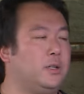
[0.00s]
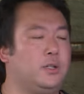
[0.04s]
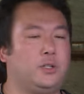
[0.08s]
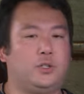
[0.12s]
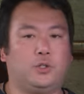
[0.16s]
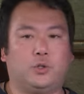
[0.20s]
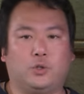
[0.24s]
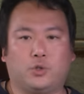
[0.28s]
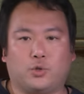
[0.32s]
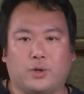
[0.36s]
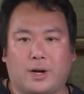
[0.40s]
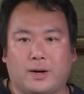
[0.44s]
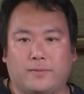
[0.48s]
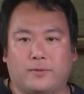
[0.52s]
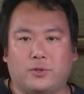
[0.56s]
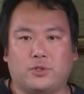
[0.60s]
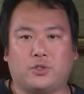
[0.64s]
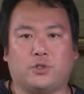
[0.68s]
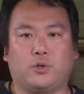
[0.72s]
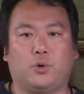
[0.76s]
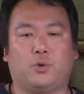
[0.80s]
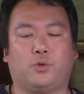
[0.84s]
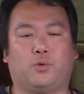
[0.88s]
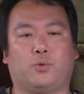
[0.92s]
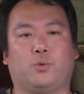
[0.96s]
you know, drivers
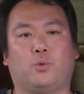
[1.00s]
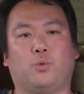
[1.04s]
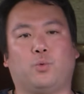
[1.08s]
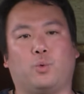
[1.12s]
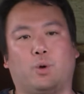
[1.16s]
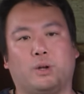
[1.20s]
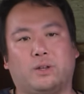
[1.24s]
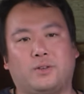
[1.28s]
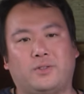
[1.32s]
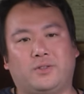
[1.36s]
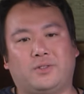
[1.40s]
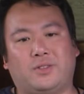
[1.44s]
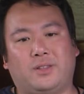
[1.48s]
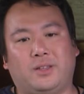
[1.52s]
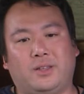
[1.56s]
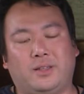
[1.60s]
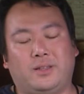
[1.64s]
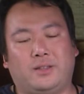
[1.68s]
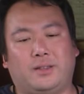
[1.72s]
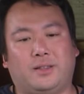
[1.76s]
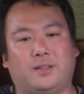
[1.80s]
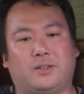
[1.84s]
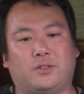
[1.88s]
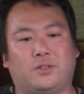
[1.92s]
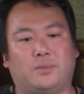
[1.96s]
go through. What is the
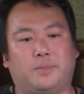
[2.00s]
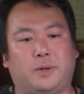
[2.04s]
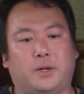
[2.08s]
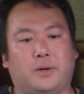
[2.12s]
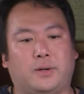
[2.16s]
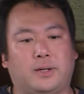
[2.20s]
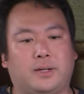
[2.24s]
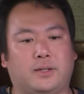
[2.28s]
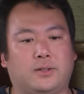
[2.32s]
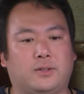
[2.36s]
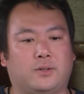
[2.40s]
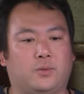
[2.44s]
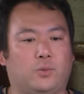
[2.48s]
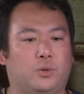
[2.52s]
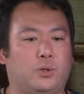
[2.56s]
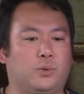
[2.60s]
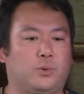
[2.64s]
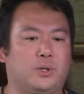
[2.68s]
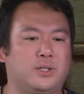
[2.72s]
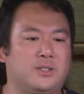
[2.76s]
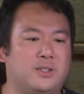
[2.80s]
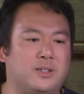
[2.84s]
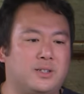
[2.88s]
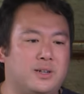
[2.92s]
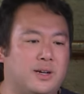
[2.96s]
experience? What
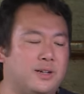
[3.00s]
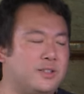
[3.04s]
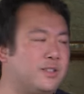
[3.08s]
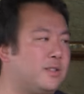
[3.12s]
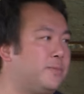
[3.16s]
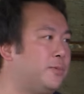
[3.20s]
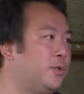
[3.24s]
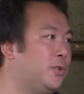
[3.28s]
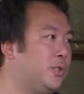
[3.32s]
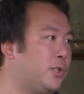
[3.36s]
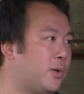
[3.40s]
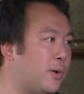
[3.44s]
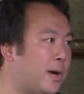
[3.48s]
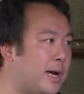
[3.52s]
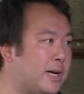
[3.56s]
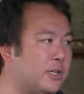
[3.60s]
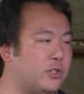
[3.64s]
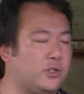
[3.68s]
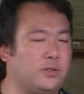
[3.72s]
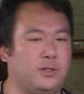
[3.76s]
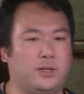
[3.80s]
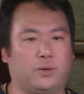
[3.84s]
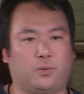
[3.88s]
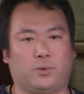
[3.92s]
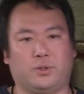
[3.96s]
is the customer
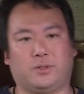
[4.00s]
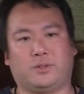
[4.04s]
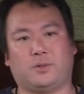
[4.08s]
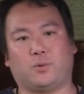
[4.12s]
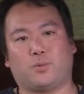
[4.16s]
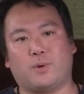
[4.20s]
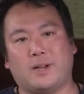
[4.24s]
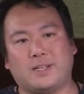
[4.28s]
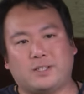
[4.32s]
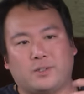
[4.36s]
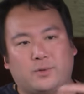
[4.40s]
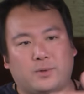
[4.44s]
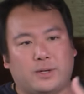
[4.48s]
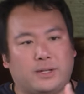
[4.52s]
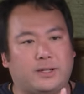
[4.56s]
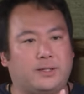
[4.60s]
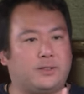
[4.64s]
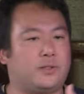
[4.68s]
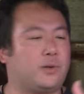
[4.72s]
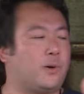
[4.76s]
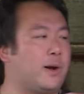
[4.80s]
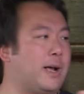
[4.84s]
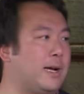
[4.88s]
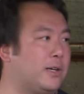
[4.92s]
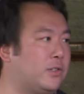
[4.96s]
interaction like? What's the restaurant
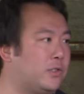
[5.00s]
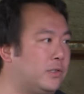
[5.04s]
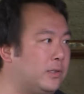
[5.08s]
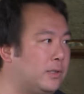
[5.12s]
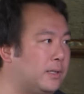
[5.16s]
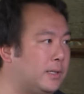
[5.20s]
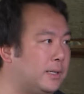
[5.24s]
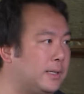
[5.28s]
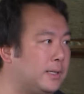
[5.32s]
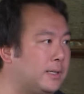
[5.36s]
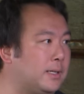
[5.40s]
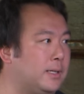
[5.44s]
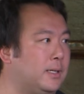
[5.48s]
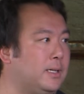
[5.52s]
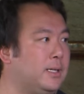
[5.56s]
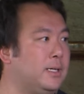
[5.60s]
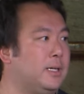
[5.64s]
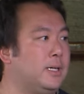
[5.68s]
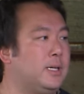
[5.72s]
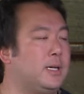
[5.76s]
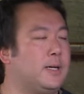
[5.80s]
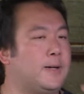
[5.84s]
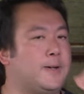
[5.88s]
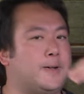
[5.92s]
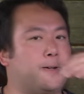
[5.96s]
interaction like?
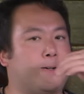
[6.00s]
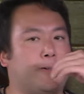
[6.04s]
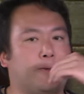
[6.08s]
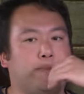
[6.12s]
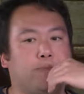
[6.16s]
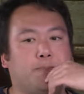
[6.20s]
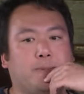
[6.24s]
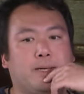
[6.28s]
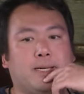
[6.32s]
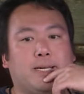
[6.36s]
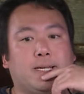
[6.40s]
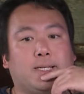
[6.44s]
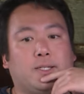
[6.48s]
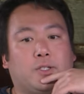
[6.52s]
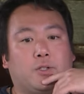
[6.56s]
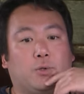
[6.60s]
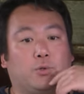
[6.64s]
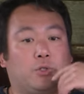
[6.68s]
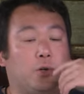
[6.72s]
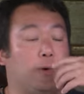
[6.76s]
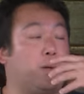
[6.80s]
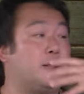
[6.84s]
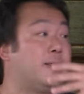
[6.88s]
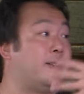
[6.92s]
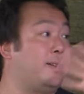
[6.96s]
And so
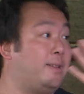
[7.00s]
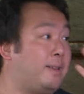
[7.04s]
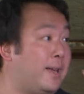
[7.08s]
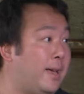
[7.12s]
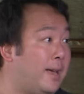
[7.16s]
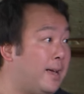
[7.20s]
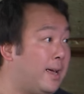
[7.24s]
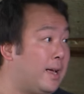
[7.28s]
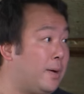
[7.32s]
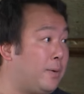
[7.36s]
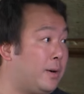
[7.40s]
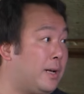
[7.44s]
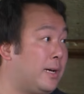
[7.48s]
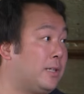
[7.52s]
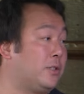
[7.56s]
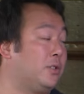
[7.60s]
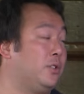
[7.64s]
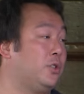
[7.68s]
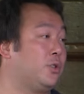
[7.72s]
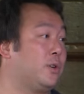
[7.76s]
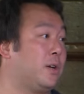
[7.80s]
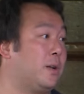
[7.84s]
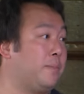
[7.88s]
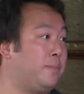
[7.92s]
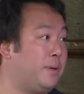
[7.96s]
during the day, I would actually
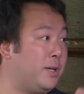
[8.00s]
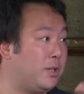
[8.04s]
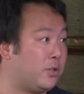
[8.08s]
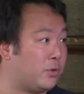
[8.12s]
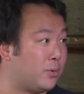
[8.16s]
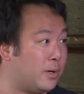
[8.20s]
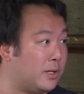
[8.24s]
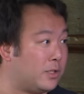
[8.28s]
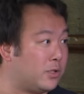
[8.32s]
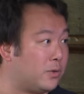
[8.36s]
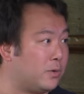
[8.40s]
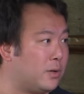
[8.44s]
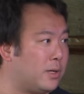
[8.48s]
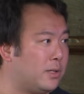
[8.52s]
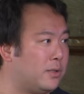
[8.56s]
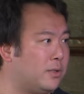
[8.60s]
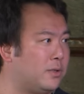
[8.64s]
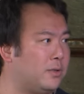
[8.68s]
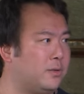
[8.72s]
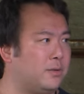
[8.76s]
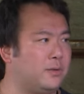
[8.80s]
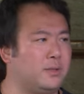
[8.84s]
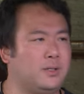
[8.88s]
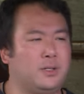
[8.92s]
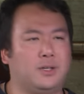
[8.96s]
try to pitch restaurants
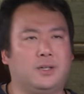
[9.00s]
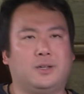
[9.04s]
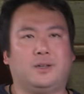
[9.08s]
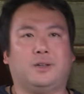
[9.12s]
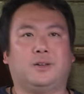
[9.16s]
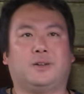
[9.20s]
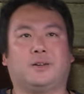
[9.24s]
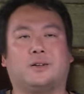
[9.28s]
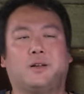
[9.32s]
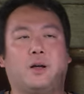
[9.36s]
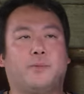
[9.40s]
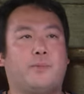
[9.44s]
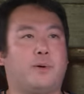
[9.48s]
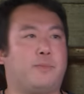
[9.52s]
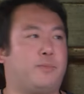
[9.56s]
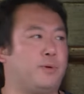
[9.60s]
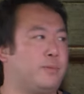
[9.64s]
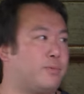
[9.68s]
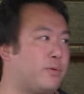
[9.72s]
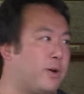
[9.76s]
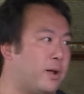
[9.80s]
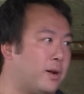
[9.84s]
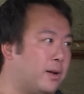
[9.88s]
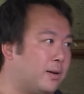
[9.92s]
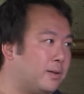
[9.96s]
and come up with
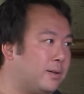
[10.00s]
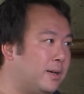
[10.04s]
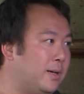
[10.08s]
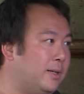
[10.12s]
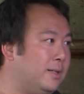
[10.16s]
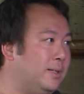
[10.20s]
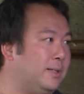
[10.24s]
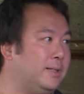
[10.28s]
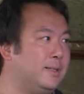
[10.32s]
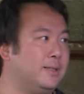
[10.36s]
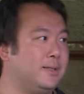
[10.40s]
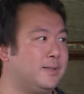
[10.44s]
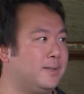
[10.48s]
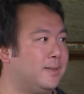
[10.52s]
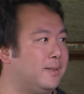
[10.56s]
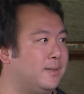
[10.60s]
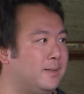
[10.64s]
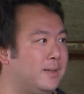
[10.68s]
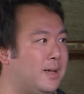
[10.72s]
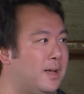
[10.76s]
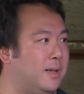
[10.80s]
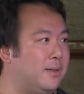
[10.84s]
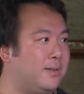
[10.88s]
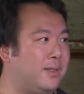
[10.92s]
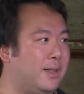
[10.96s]
product ideas and
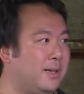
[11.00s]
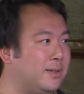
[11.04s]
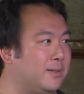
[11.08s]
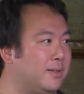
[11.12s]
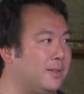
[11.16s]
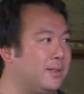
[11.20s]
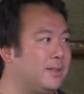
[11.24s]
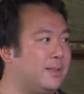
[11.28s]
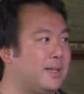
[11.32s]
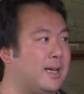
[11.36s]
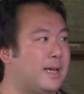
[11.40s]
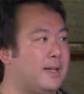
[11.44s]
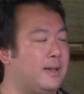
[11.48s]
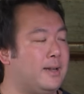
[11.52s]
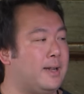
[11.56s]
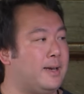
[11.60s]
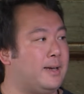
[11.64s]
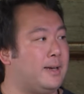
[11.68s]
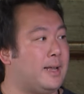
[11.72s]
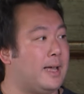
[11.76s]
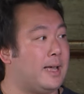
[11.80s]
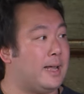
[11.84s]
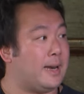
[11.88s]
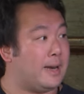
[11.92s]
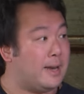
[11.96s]
things like that.
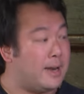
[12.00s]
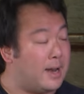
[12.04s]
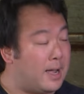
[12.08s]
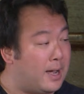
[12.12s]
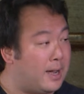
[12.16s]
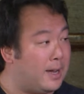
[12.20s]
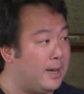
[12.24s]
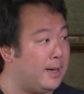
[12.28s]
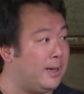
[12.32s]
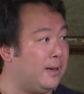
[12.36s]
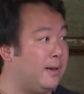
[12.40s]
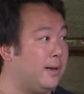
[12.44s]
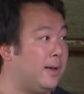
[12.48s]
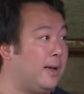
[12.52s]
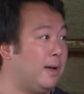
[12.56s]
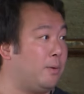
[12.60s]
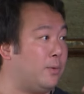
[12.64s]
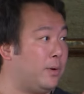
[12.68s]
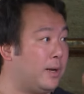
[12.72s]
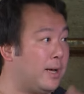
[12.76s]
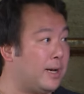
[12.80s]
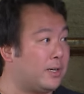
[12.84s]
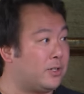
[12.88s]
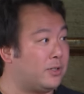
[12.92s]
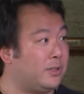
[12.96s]
And at night, I
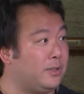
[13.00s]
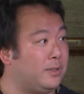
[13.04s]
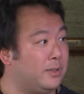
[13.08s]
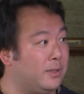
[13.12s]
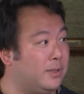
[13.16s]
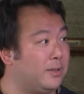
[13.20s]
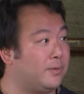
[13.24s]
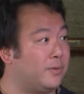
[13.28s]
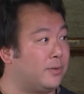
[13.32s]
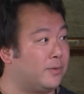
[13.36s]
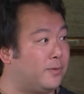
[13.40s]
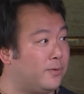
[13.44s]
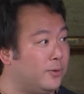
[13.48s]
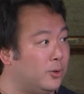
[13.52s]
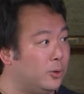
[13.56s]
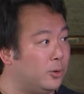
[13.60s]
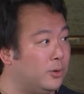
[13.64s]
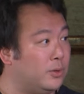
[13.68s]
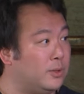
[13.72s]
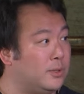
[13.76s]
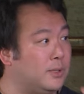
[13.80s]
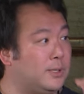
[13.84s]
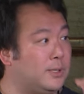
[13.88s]
would actually deliver food.